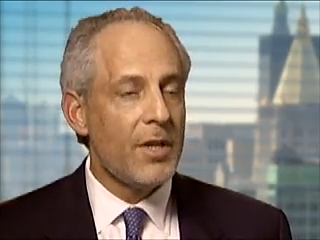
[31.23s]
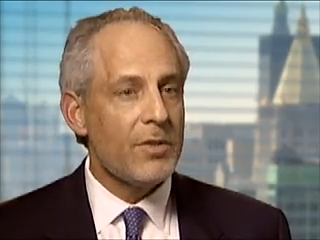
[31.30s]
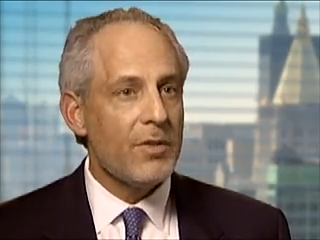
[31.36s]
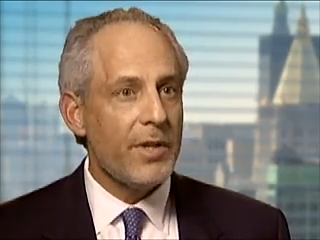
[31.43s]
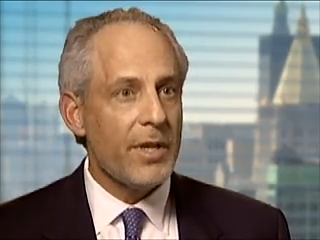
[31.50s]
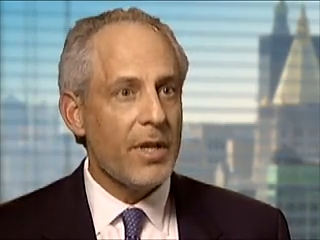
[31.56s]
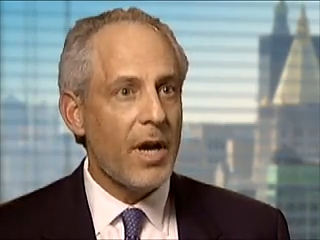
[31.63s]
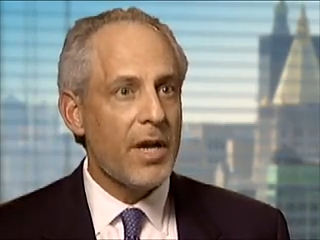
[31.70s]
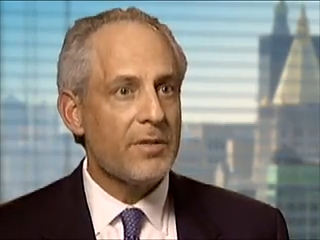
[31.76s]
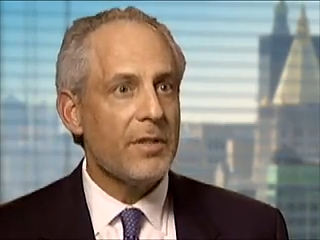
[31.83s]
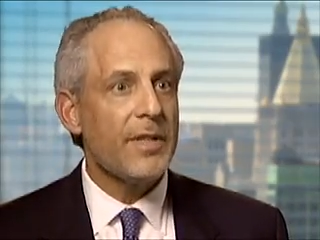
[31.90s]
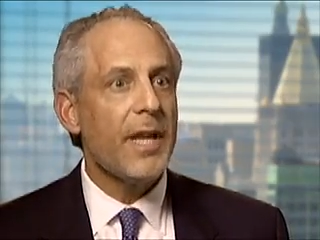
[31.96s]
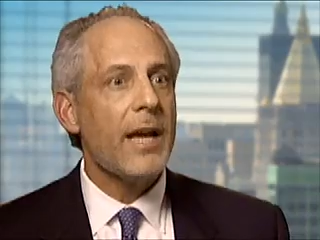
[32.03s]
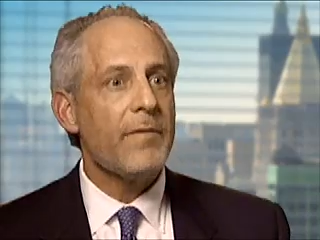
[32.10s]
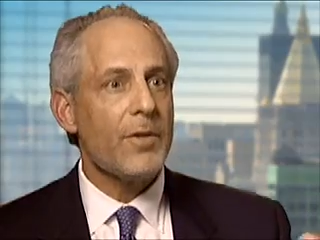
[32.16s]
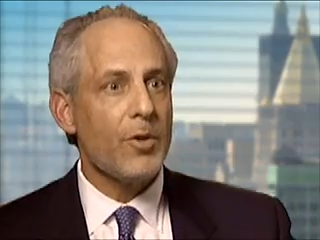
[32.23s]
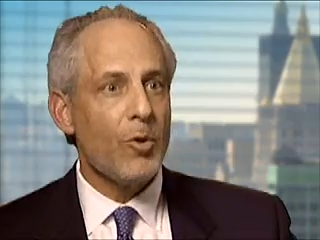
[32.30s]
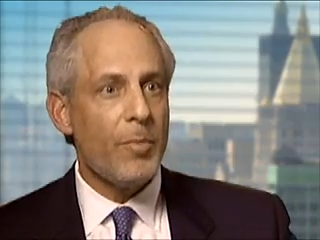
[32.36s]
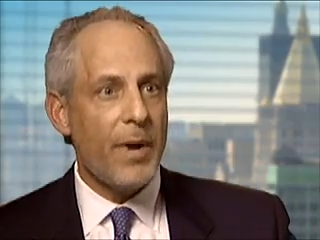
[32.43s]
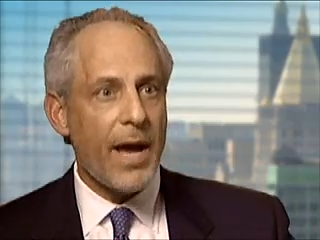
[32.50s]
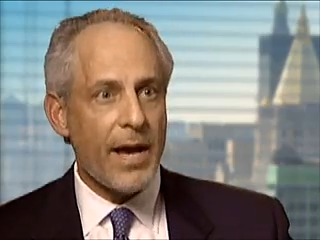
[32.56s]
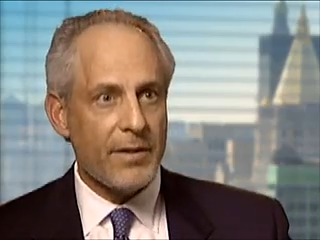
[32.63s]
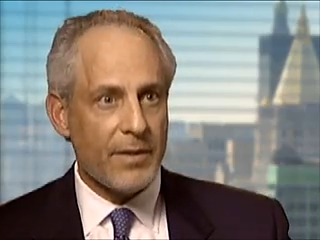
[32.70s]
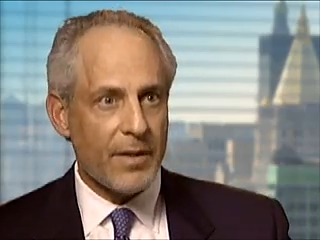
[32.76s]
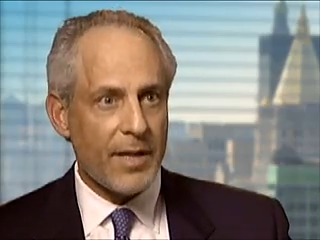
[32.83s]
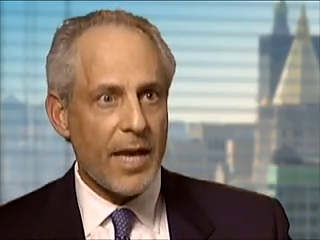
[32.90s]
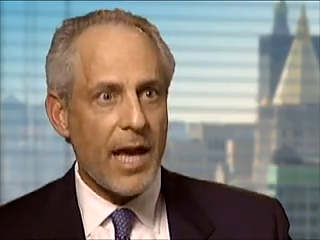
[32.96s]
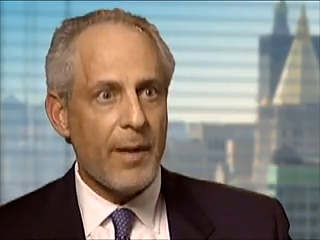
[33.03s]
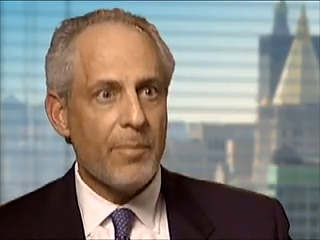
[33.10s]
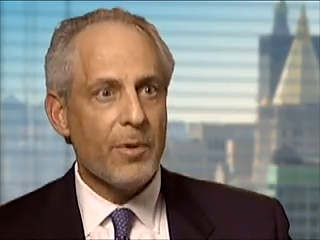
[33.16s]
so they constantly have to go back to the
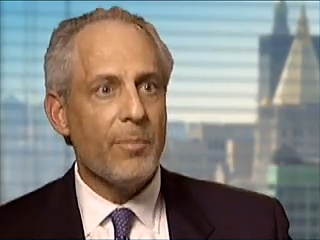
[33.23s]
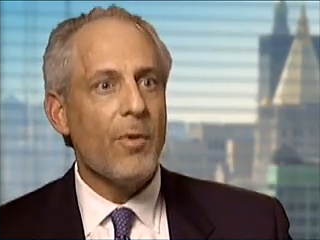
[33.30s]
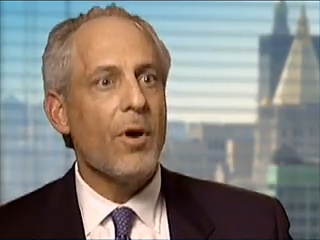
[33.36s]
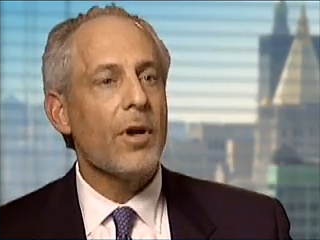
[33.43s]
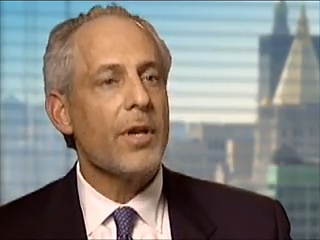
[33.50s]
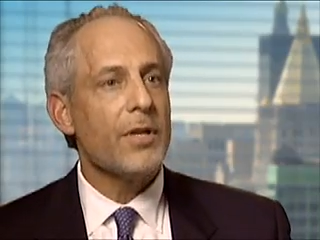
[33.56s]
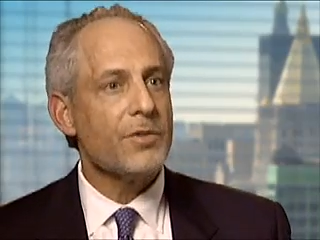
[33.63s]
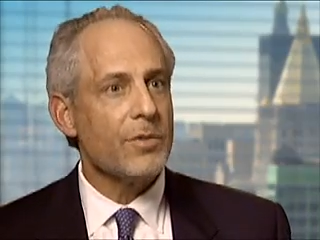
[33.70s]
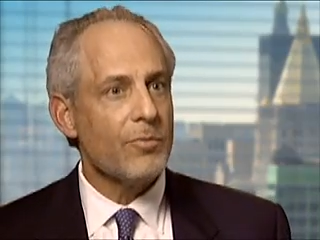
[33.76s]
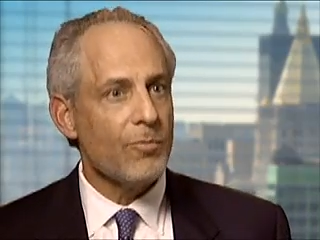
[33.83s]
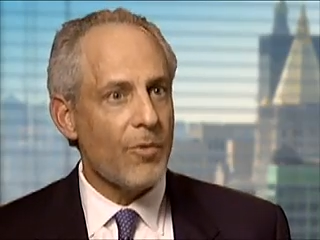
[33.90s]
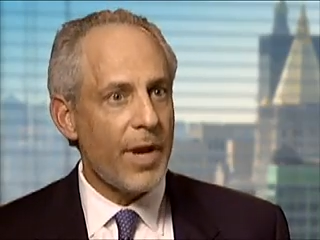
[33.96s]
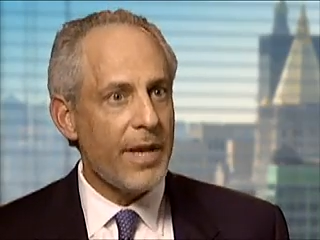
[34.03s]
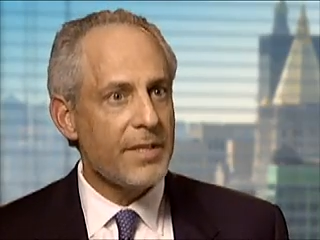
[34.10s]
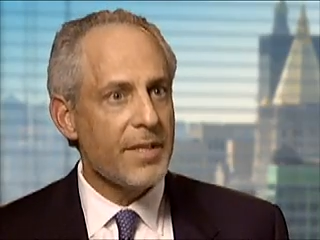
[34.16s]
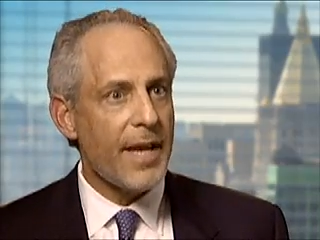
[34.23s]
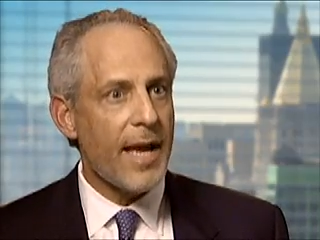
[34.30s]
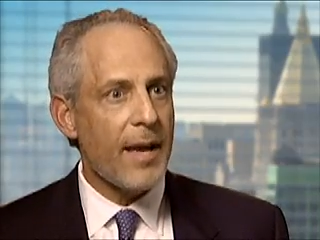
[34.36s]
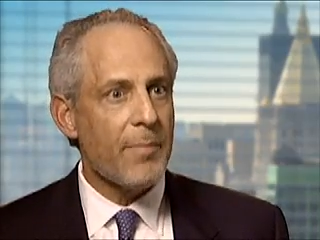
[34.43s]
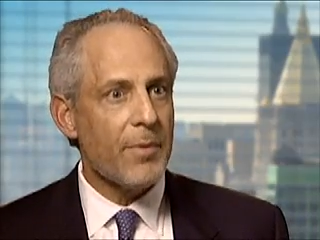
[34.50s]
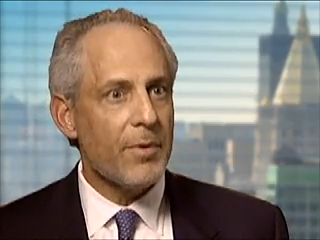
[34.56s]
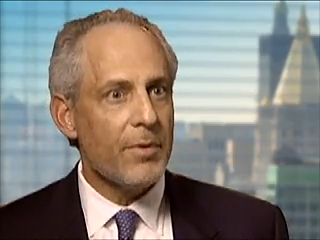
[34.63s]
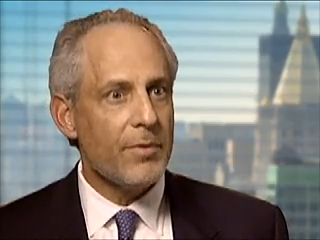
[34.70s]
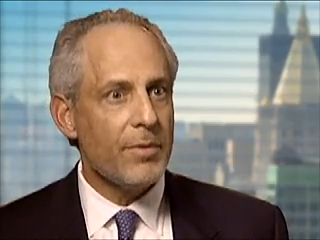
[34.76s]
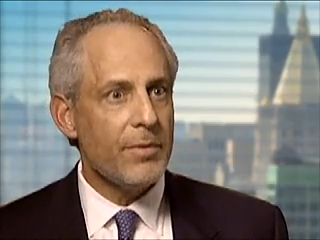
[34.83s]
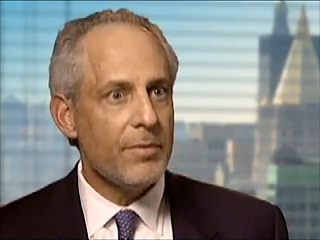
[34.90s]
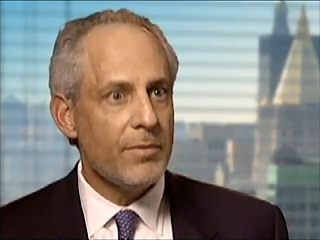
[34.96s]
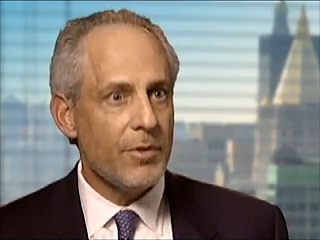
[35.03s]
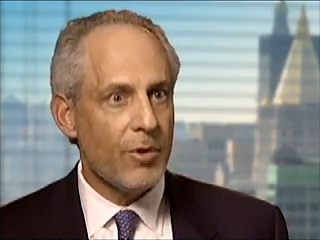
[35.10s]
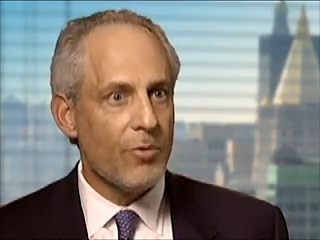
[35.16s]
capital markets and raise capital
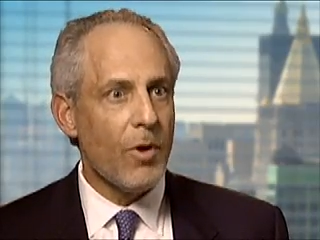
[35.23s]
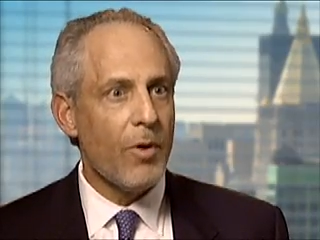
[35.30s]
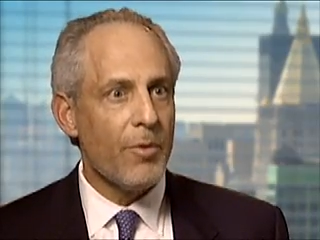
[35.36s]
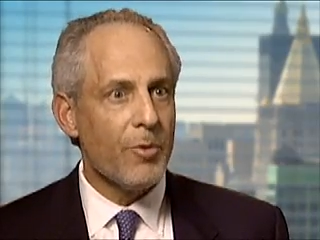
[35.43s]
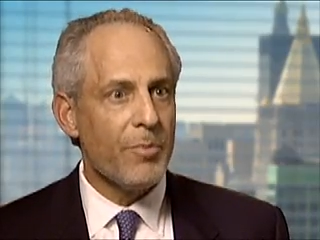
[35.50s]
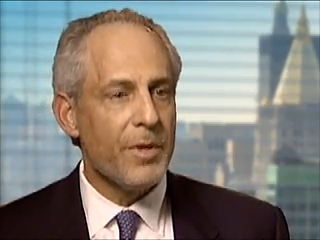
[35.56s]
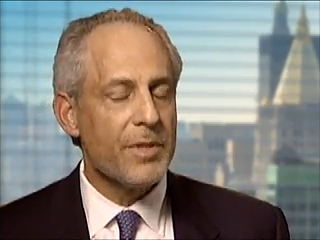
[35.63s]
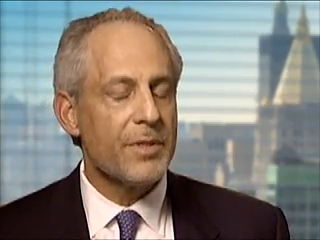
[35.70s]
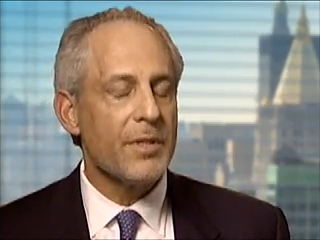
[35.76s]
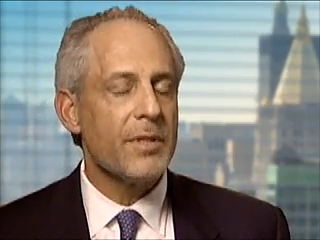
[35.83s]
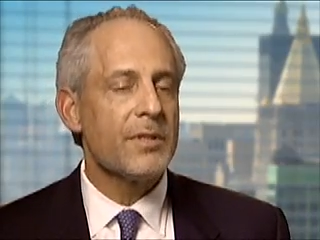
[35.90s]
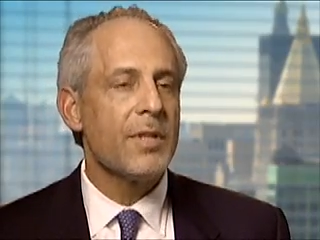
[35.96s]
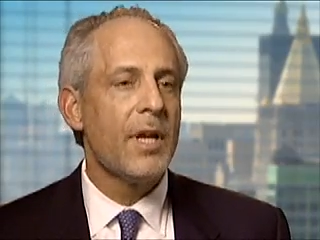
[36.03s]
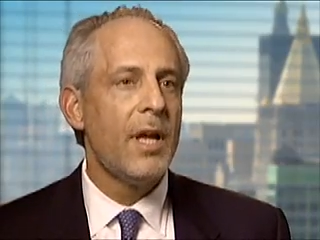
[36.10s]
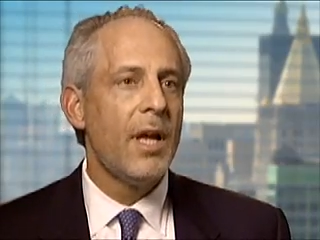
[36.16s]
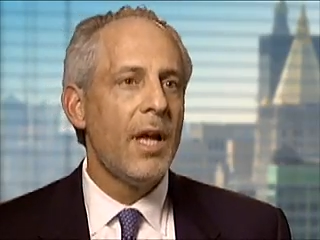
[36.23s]
to grow their business.